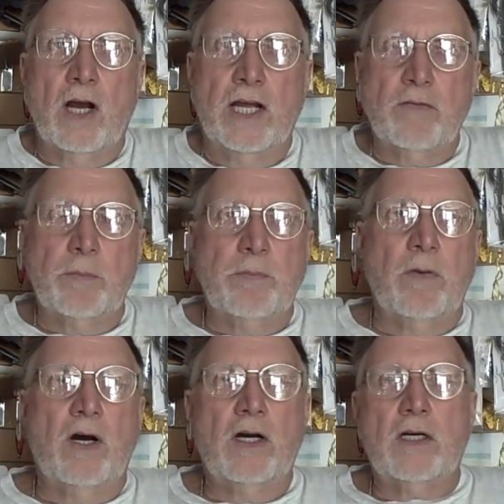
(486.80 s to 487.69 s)
I have
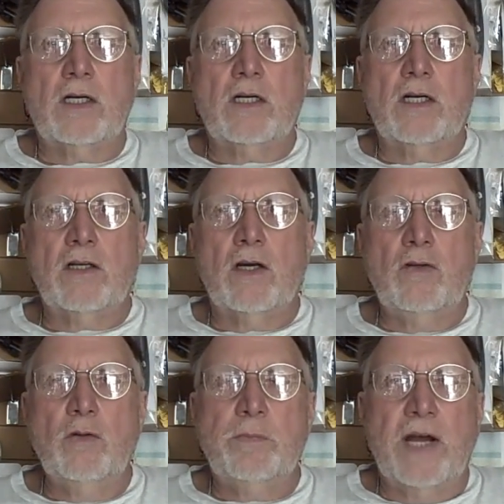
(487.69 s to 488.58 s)
a
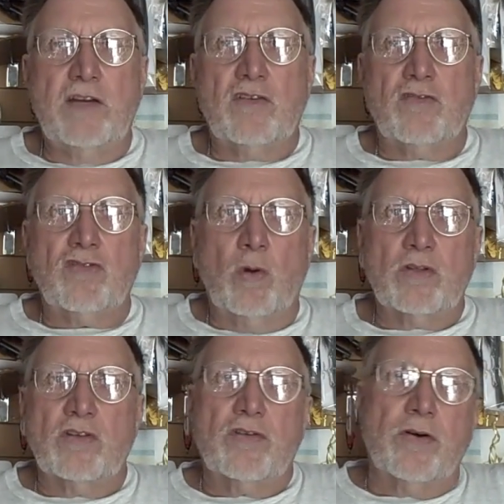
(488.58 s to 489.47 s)
new batch of
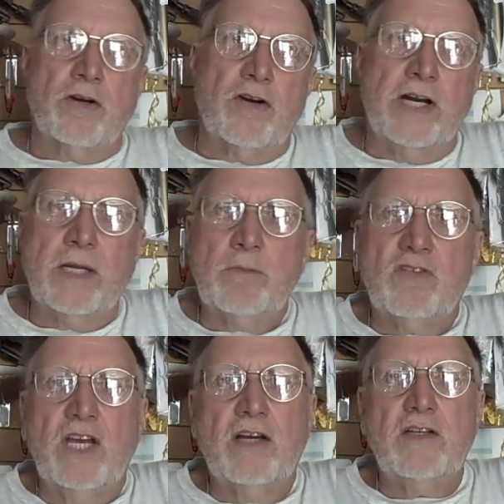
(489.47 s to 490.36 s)
salted
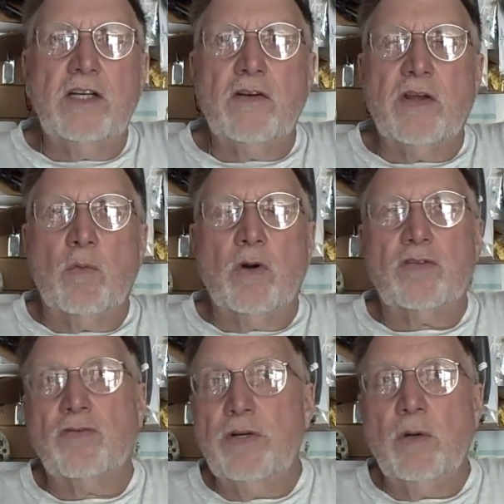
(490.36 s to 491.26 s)
clams down here that
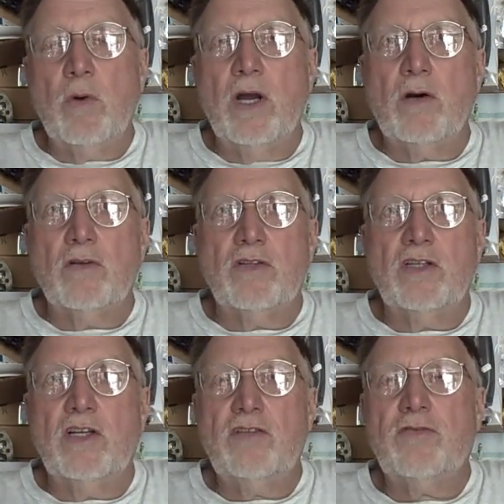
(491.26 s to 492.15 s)
works real well.
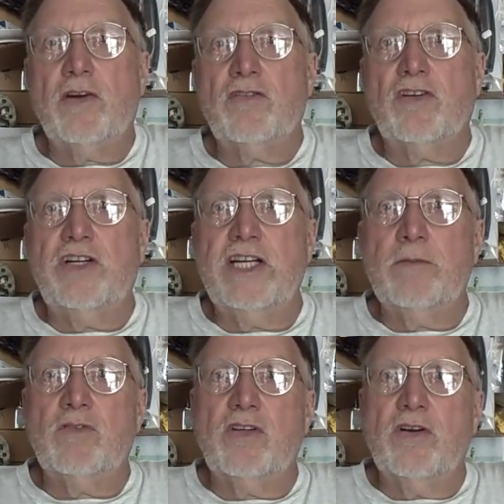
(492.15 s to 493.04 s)
They're nice fresh
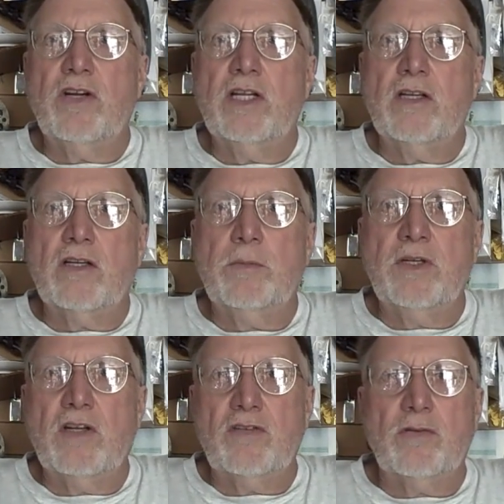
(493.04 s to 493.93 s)
clams. They come
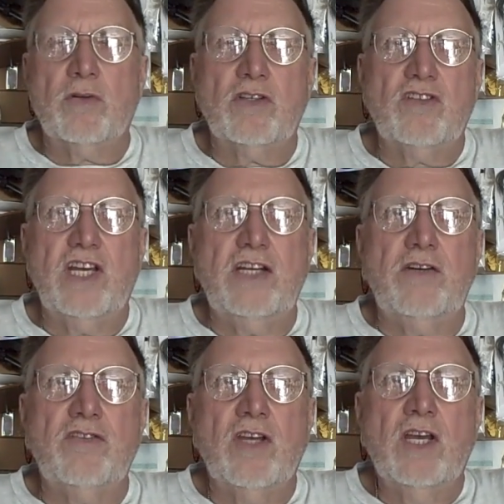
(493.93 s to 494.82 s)
in nice little
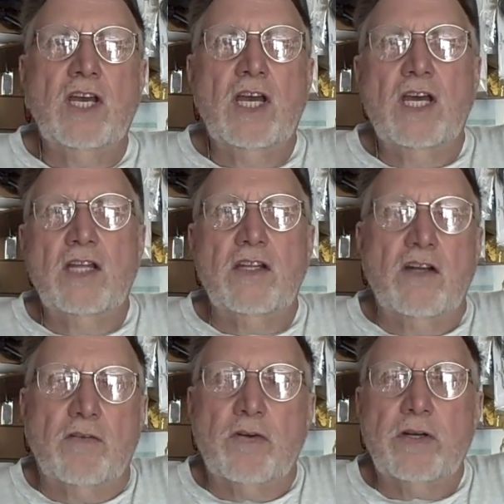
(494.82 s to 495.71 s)
containers. They're
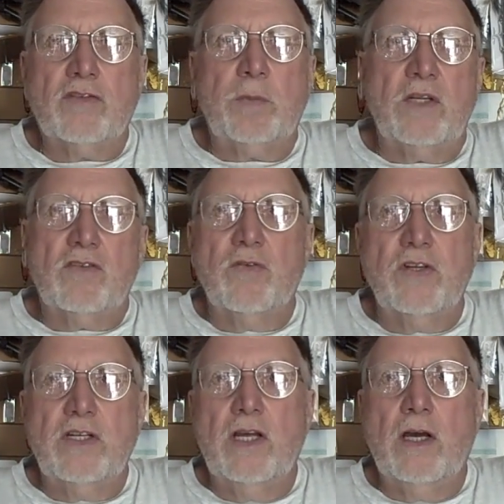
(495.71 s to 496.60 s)
not very expensive,
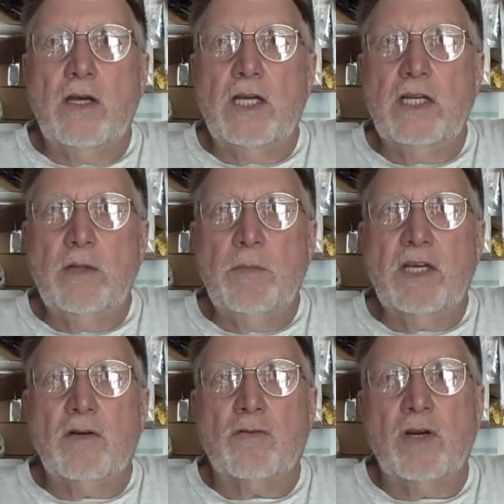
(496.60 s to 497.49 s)
and they
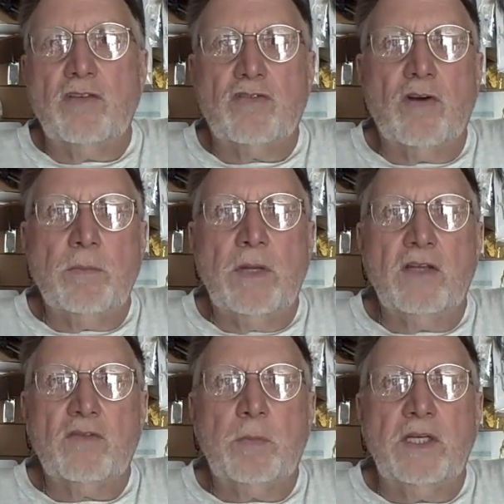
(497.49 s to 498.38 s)
make a great striped
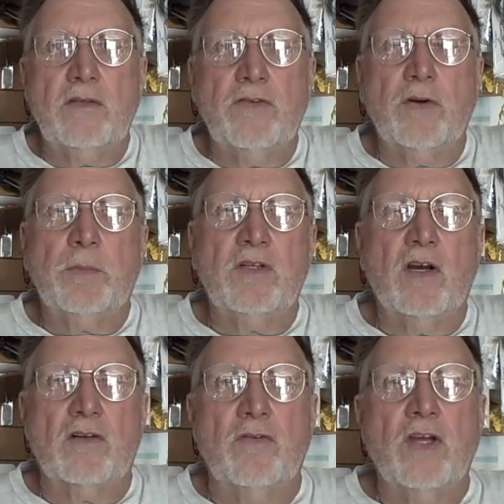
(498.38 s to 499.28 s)
bass bait, very
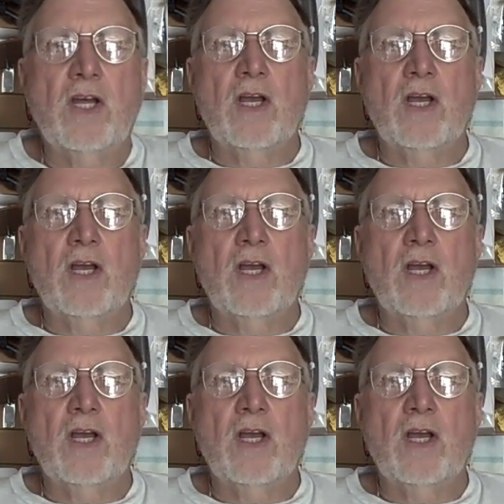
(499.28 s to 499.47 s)
productive.